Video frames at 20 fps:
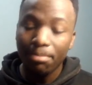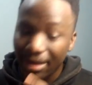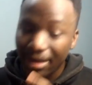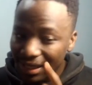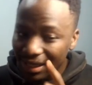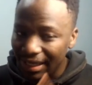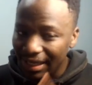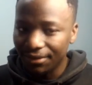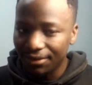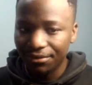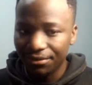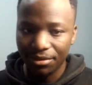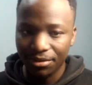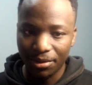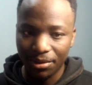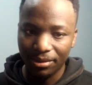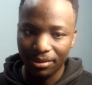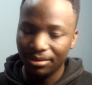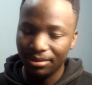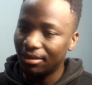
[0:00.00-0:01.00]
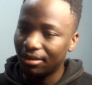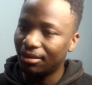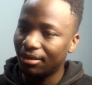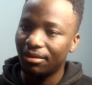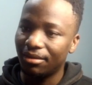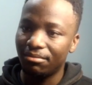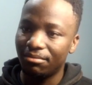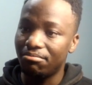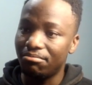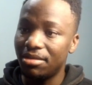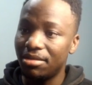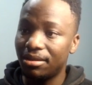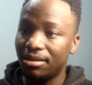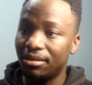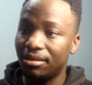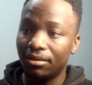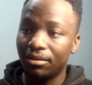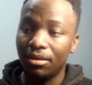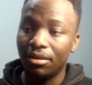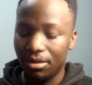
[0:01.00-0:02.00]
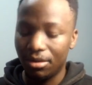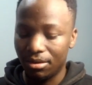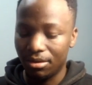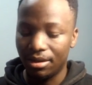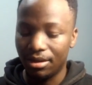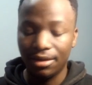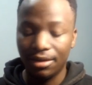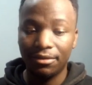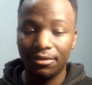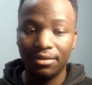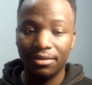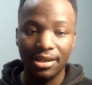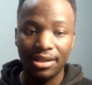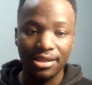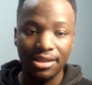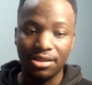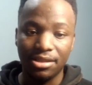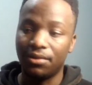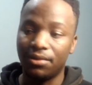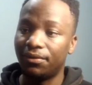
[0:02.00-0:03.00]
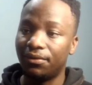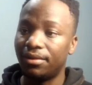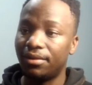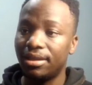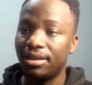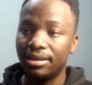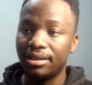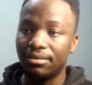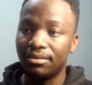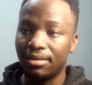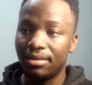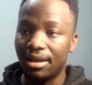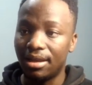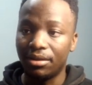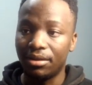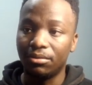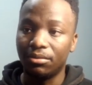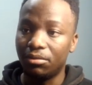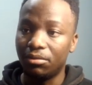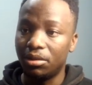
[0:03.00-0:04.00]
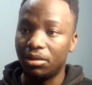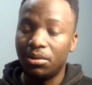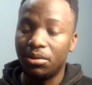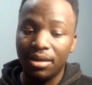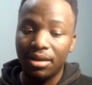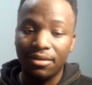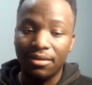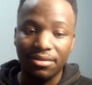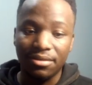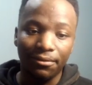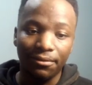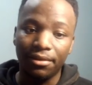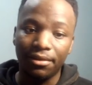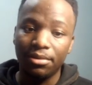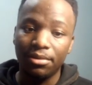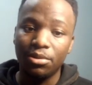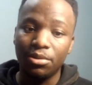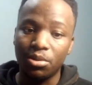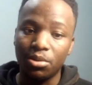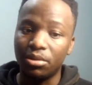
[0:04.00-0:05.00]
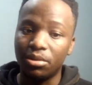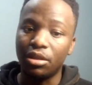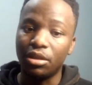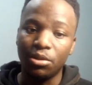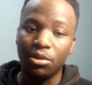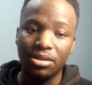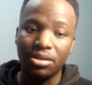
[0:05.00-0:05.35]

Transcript: But if not, meaning everything is valid, like do you have some values on the